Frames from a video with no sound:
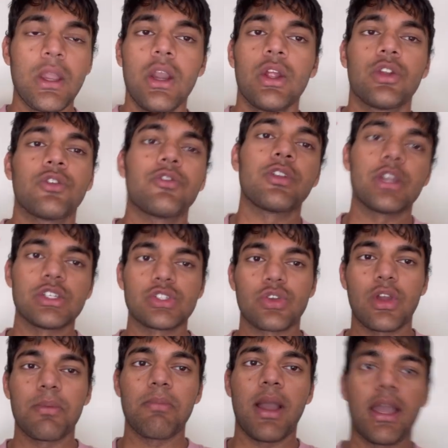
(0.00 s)
to fresh
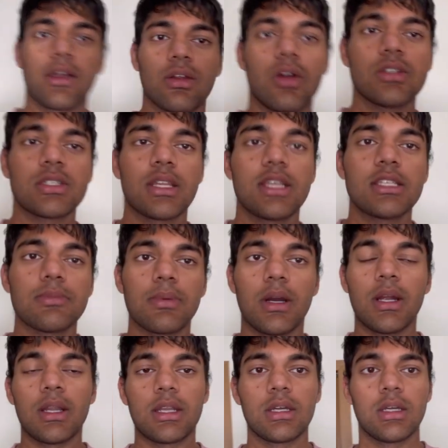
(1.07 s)
and buy groceries
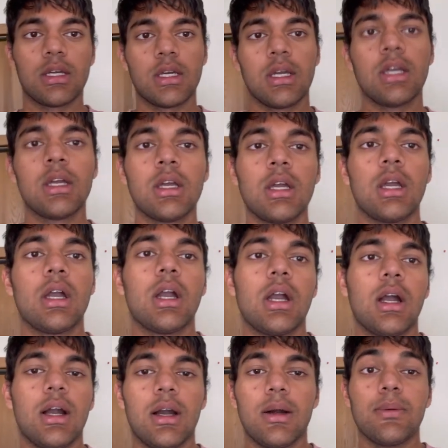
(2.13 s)
but
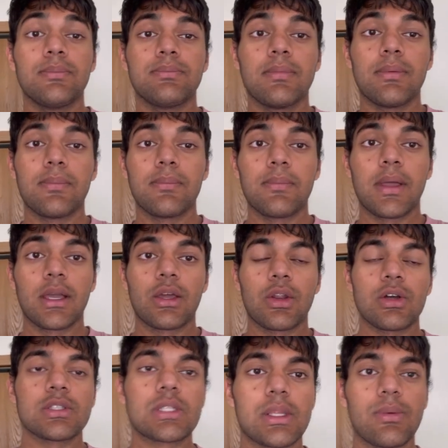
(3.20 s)
um my
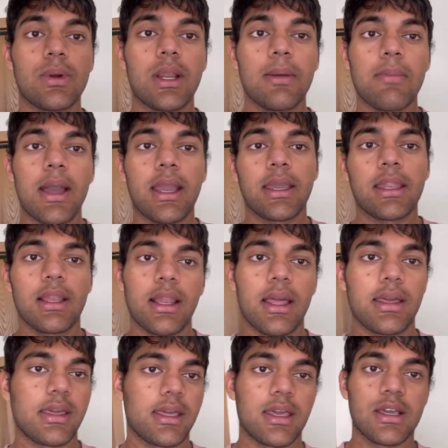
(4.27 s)
grocery wala bag in
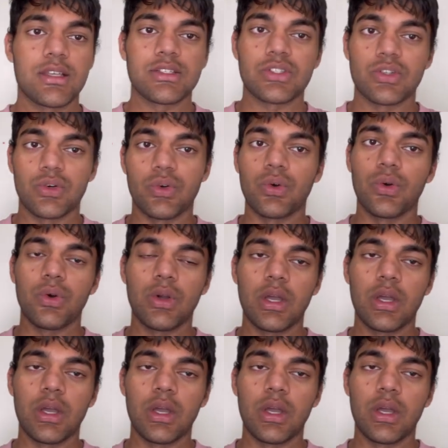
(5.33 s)
like yeah so